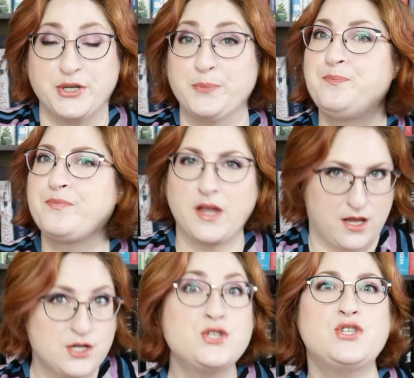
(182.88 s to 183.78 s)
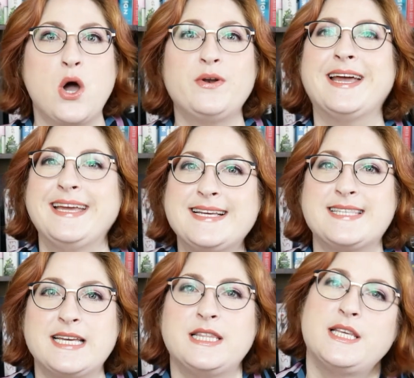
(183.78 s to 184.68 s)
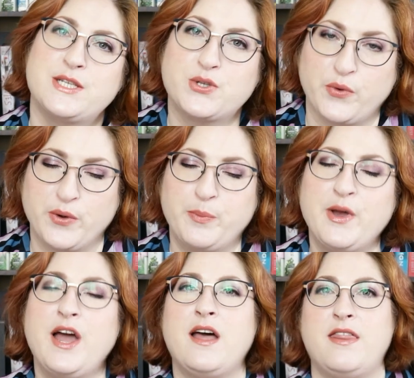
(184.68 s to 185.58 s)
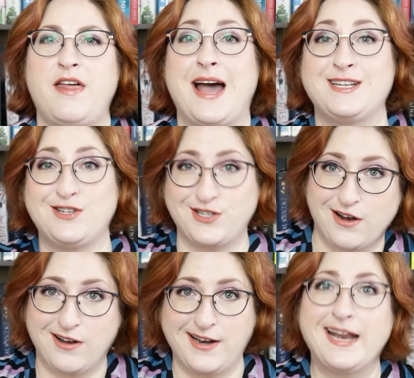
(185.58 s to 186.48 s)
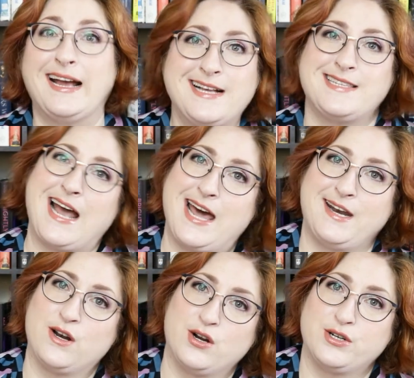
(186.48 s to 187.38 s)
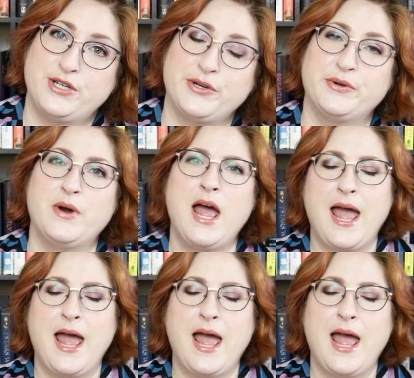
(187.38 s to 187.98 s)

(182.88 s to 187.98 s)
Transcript: to. Sonya is in this group that Dawn has added her to,